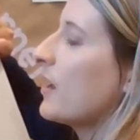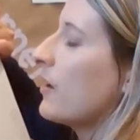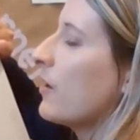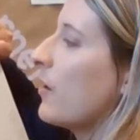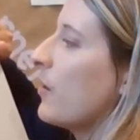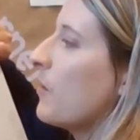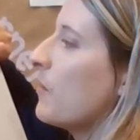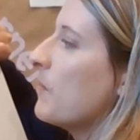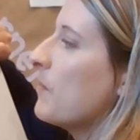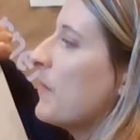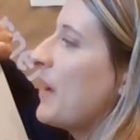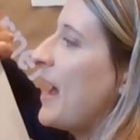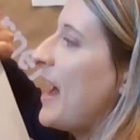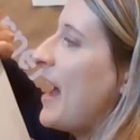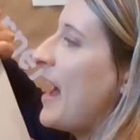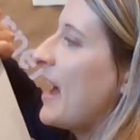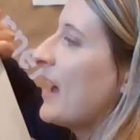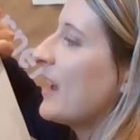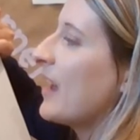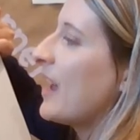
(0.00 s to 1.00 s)
go
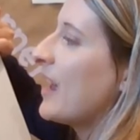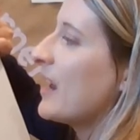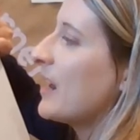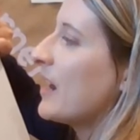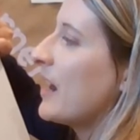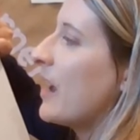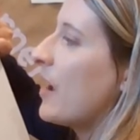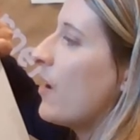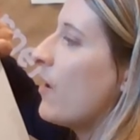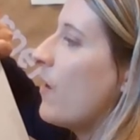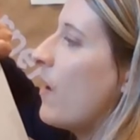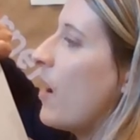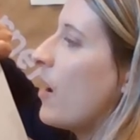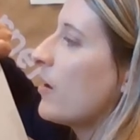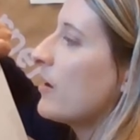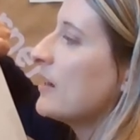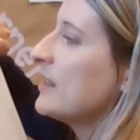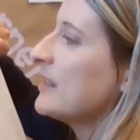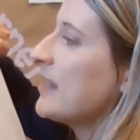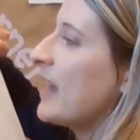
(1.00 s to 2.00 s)
back. And now,
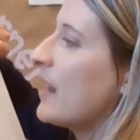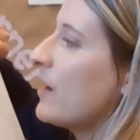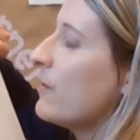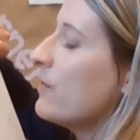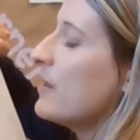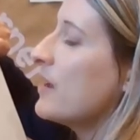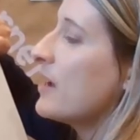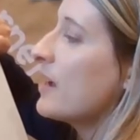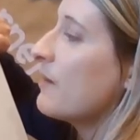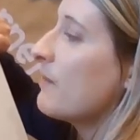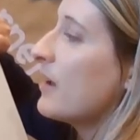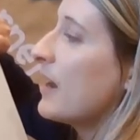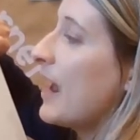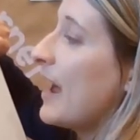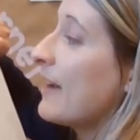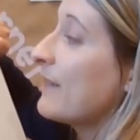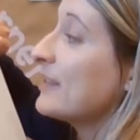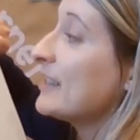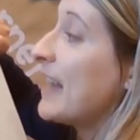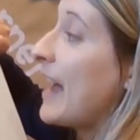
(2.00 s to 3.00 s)
artist, I don't think I'm gonna
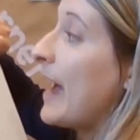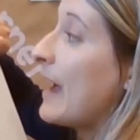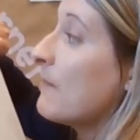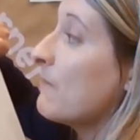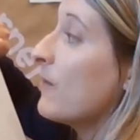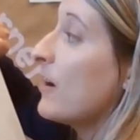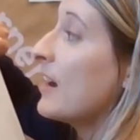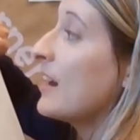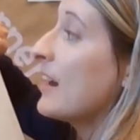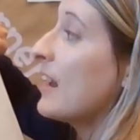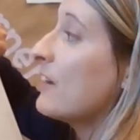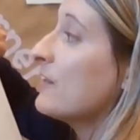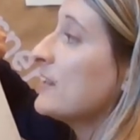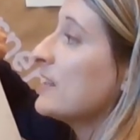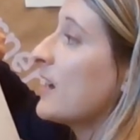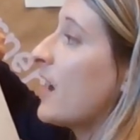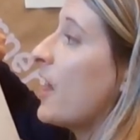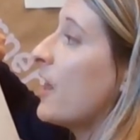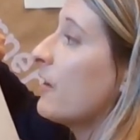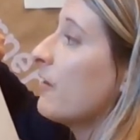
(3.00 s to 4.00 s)
have time right now to
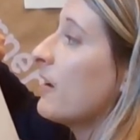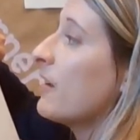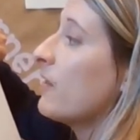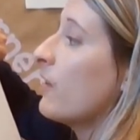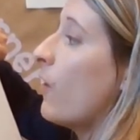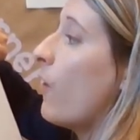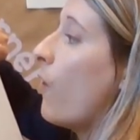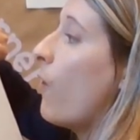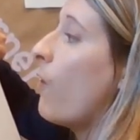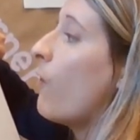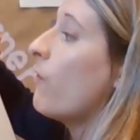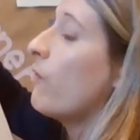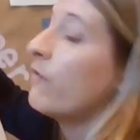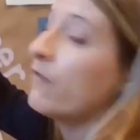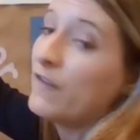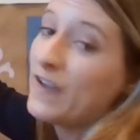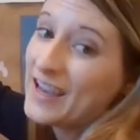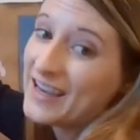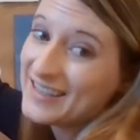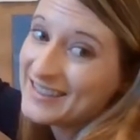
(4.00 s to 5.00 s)
color in the whole
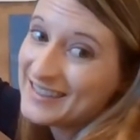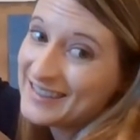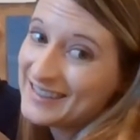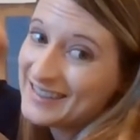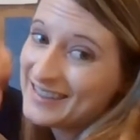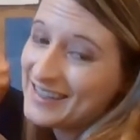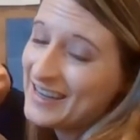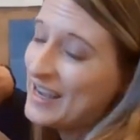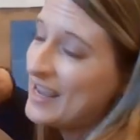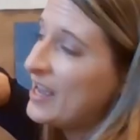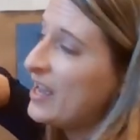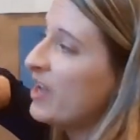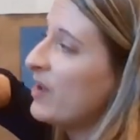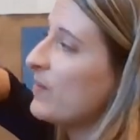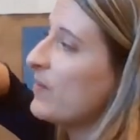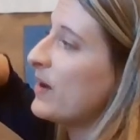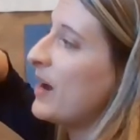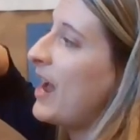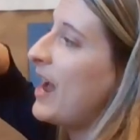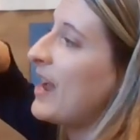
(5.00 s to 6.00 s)
face,
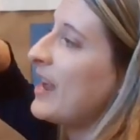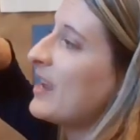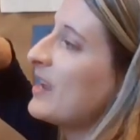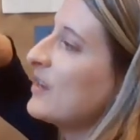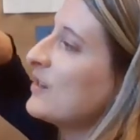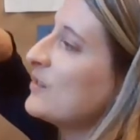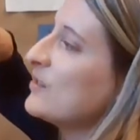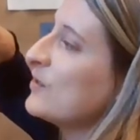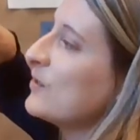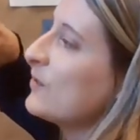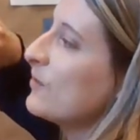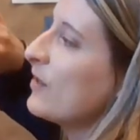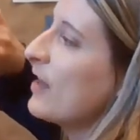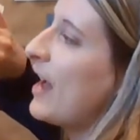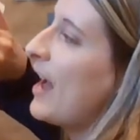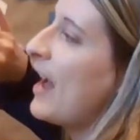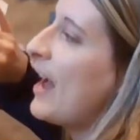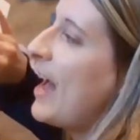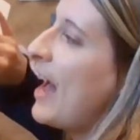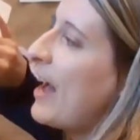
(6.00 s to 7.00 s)
but I could do
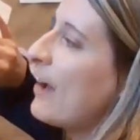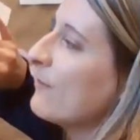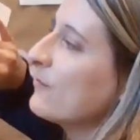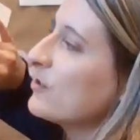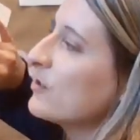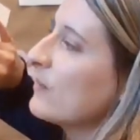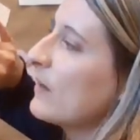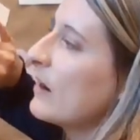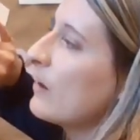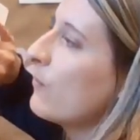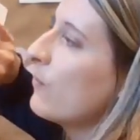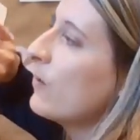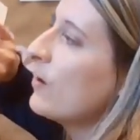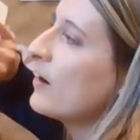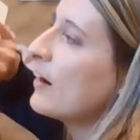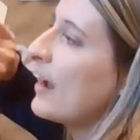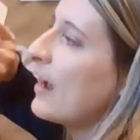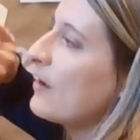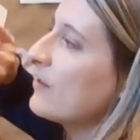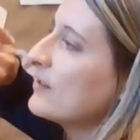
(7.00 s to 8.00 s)
that after my
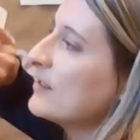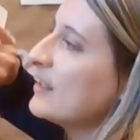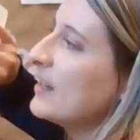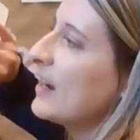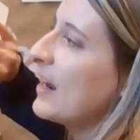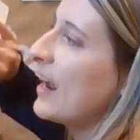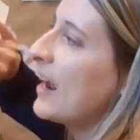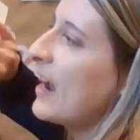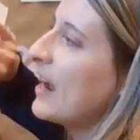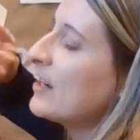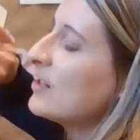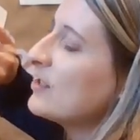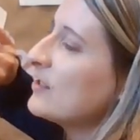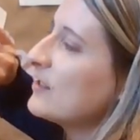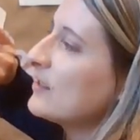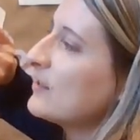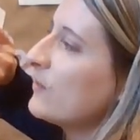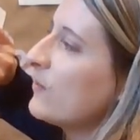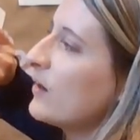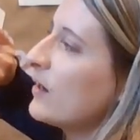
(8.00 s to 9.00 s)
workout today. I
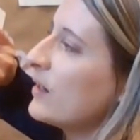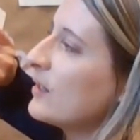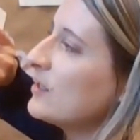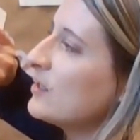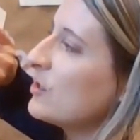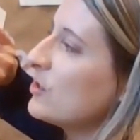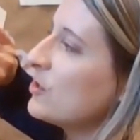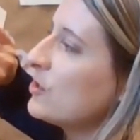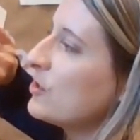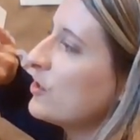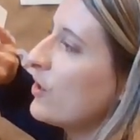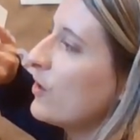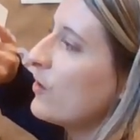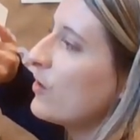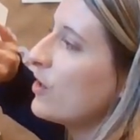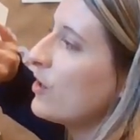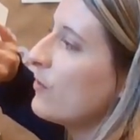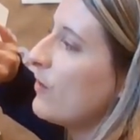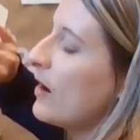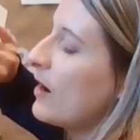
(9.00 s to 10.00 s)
just wanted to show
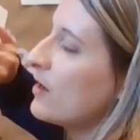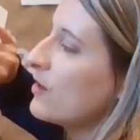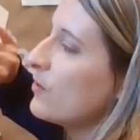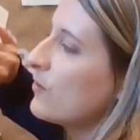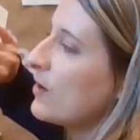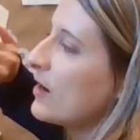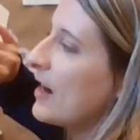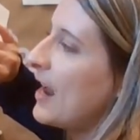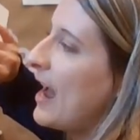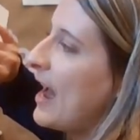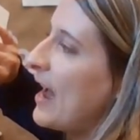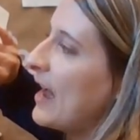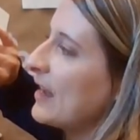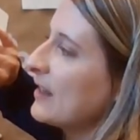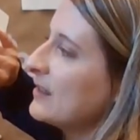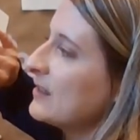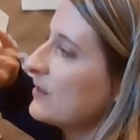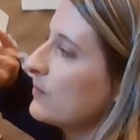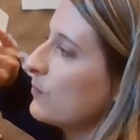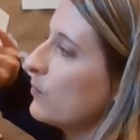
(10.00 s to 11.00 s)
you how you could
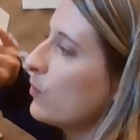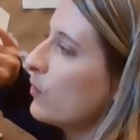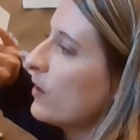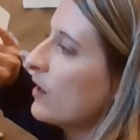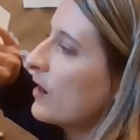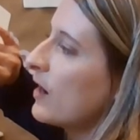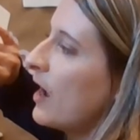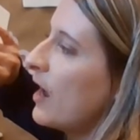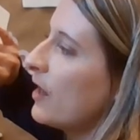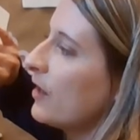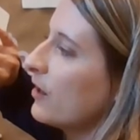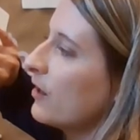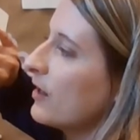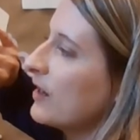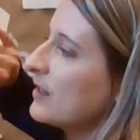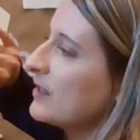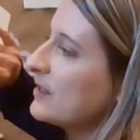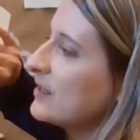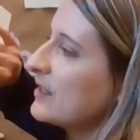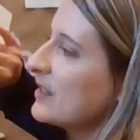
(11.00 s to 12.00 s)
add some more color
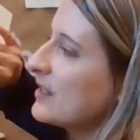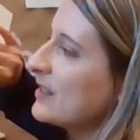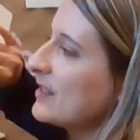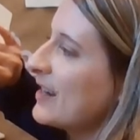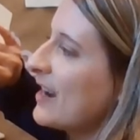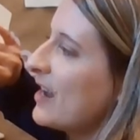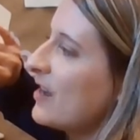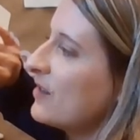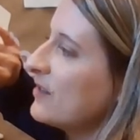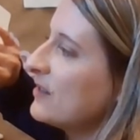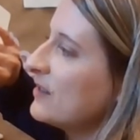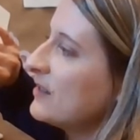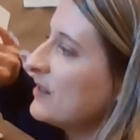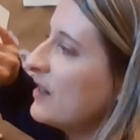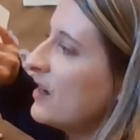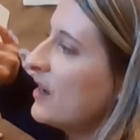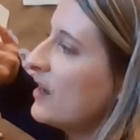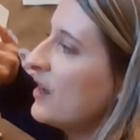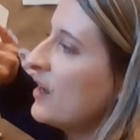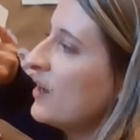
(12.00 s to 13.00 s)
and details
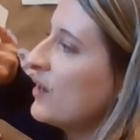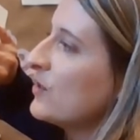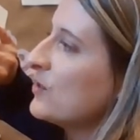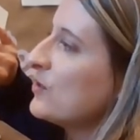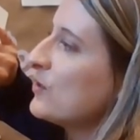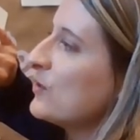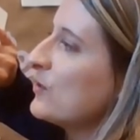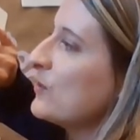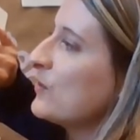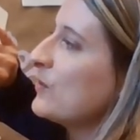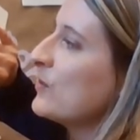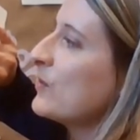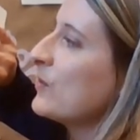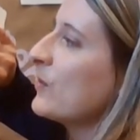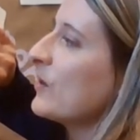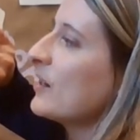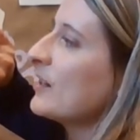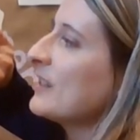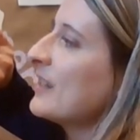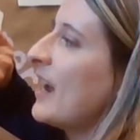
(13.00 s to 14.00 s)
to
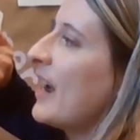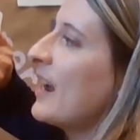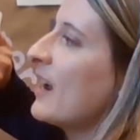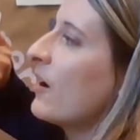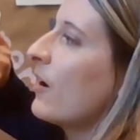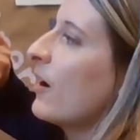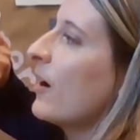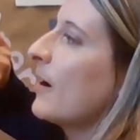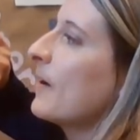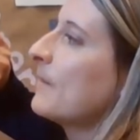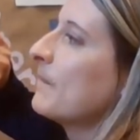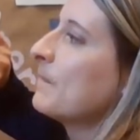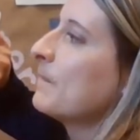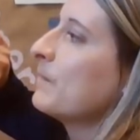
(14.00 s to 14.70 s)
your tiger.